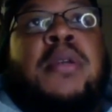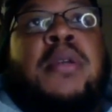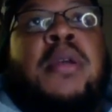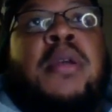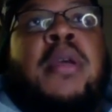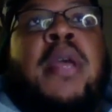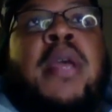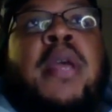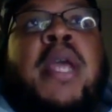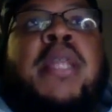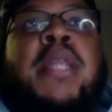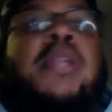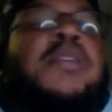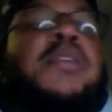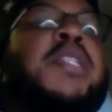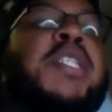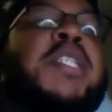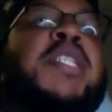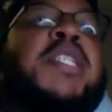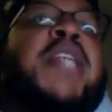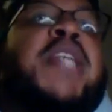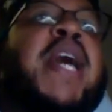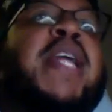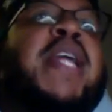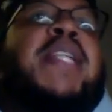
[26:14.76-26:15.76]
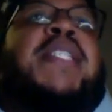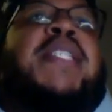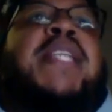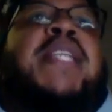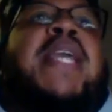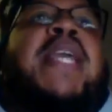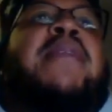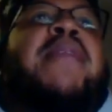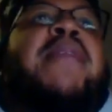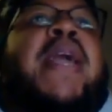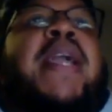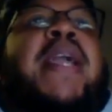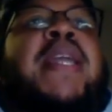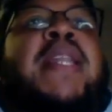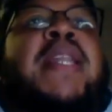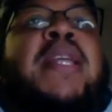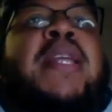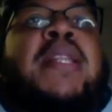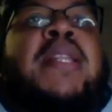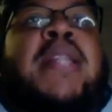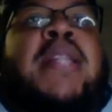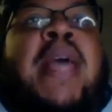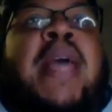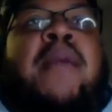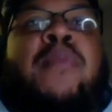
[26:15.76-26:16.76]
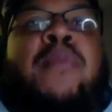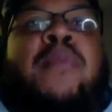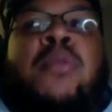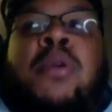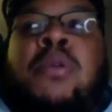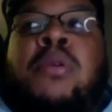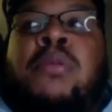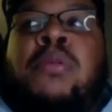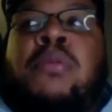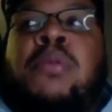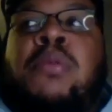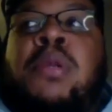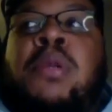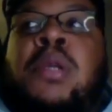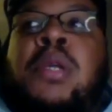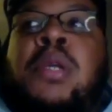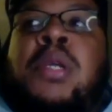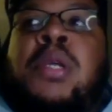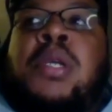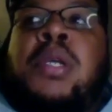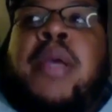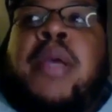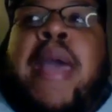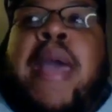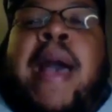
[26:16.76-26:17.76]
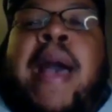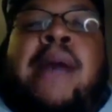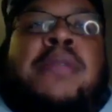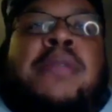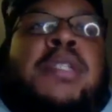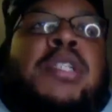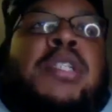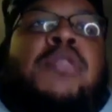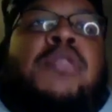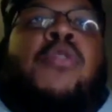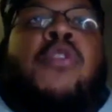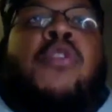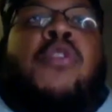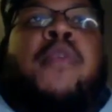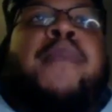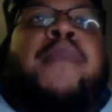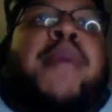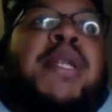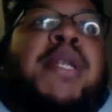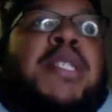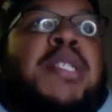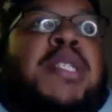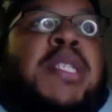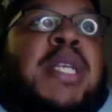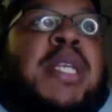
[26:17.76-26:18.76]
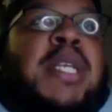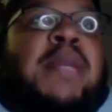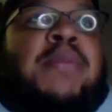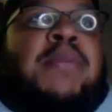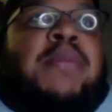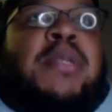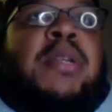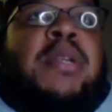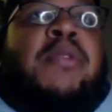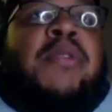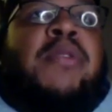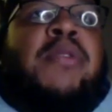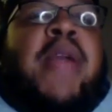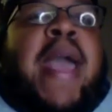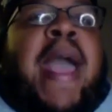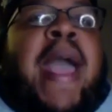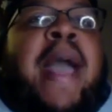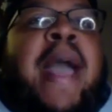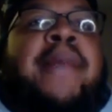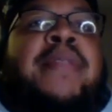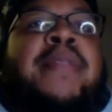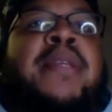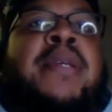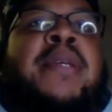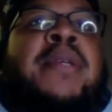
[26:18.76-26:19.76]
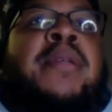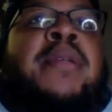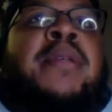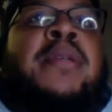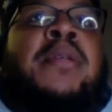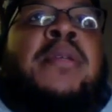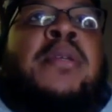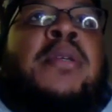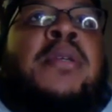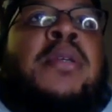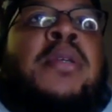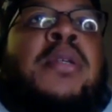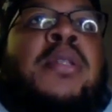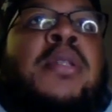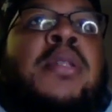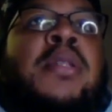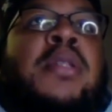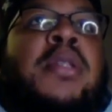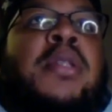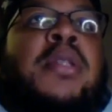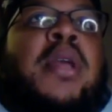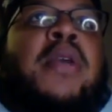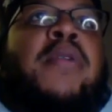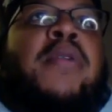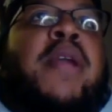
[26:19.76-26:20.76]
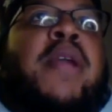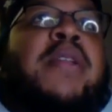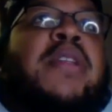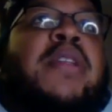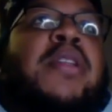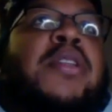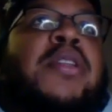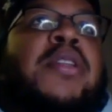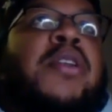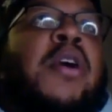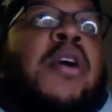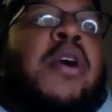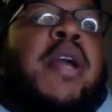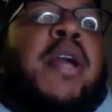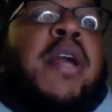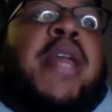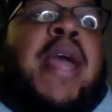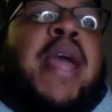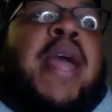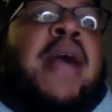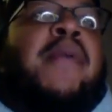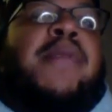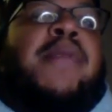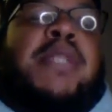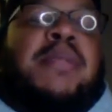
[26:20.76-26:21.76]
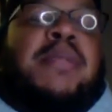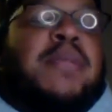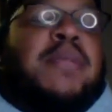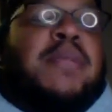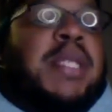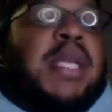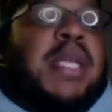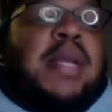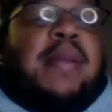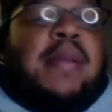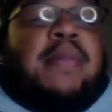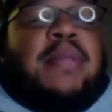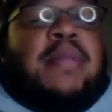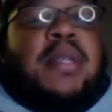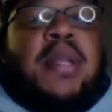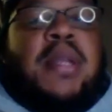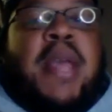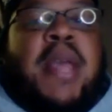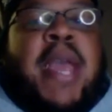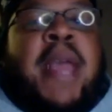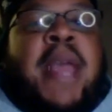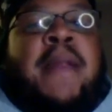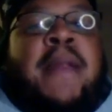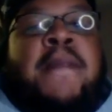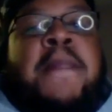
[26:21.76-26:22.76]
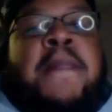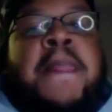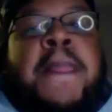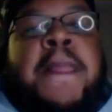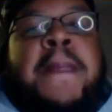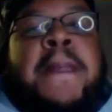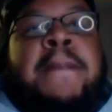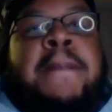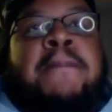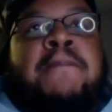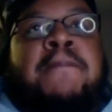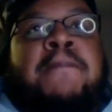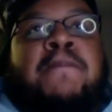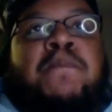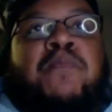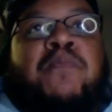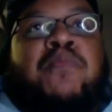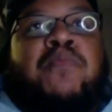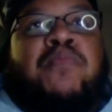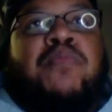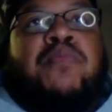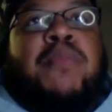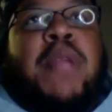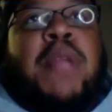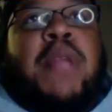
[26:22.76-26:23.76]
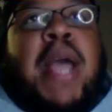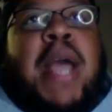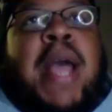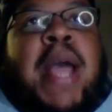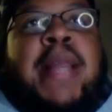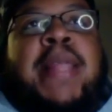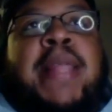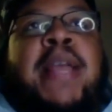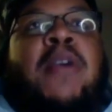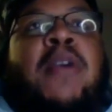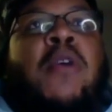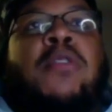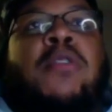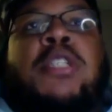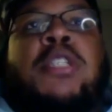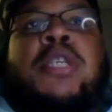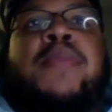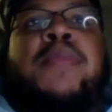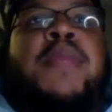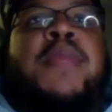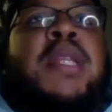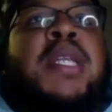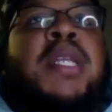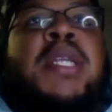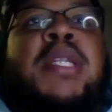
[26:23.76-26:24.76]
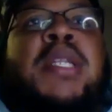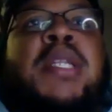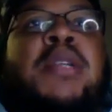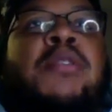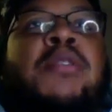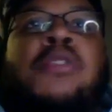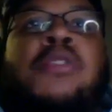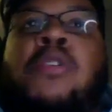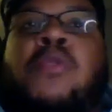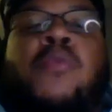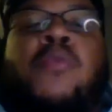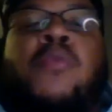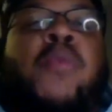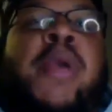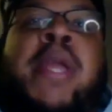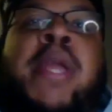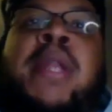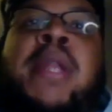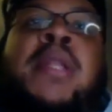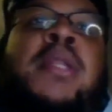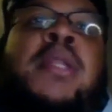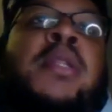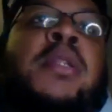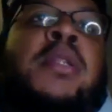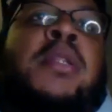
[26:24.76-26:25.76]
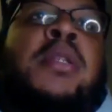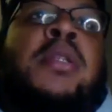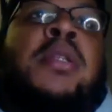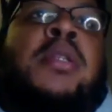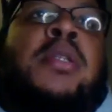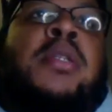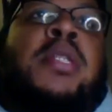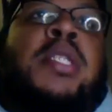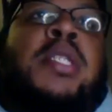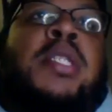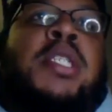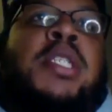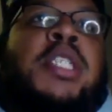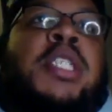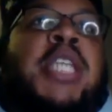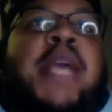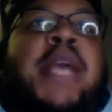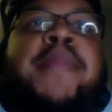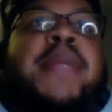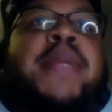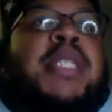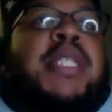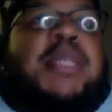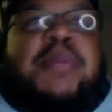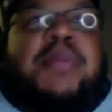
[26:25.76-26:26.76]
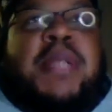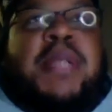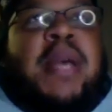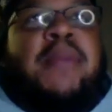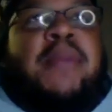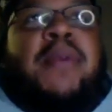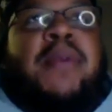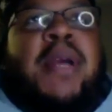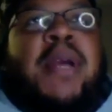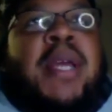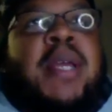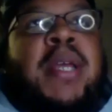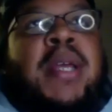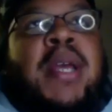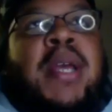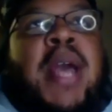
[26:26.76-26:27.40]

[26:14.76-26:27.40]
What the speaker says: And they're just not a team that will outscore a bunch of teams. They're going to have to dog it out with some teams. And I think ultimately you don't win championships that way.